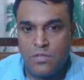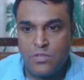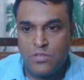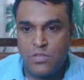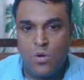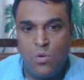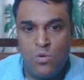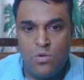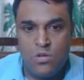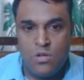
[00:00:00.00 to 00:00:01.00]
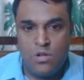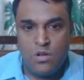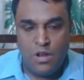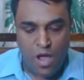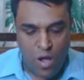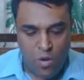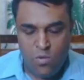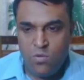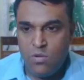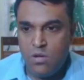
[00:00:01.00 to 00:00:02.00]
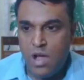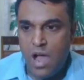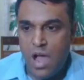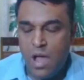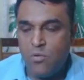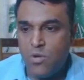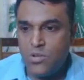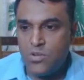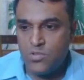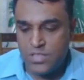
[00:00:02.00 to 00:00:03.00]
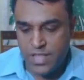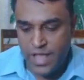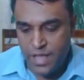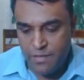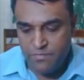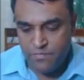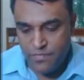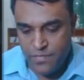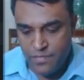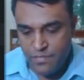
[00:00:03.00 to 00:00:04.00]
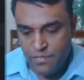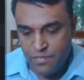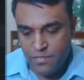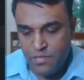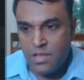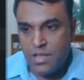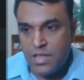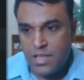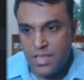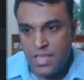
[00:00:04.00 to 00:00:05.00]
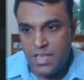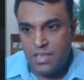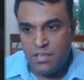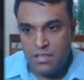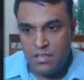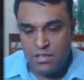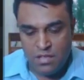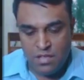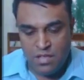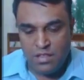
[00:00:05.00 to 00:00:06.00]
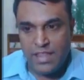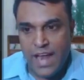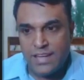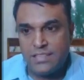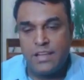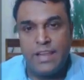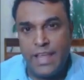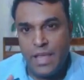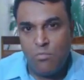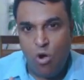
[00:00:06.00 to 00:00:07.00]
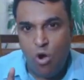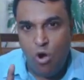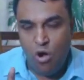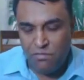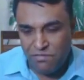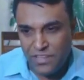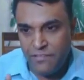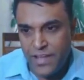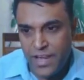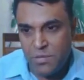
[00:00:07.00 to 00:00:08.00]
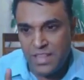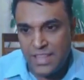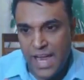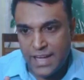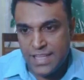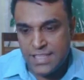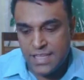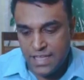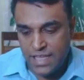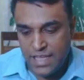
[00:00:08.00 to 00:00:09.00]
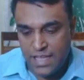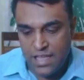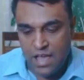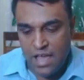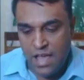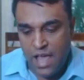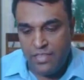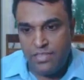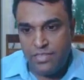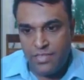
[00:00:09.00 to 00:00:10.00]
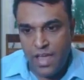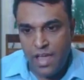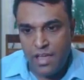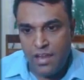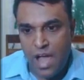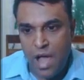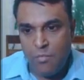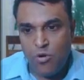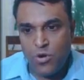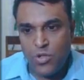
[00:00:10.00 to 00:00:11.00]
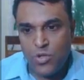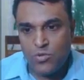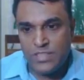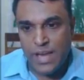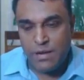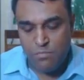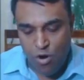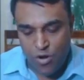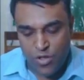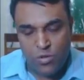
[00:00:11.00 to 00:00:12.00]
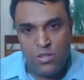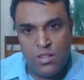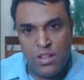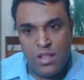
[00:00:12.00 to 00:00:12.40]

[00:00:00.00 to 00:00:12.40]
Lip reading: So now I'm going to say t, that's the name of the variable, that is t, and then I'm going to use that module.